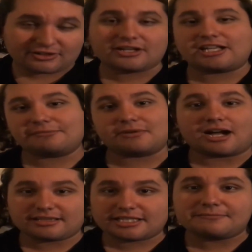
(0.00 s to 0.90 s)
a really
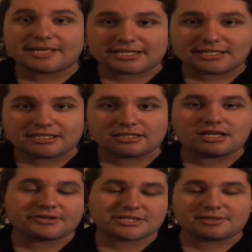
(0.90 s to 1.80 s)
unexpected choice
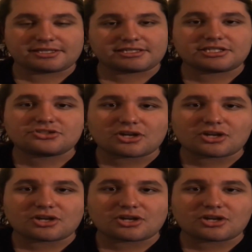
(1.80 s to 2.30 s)
for like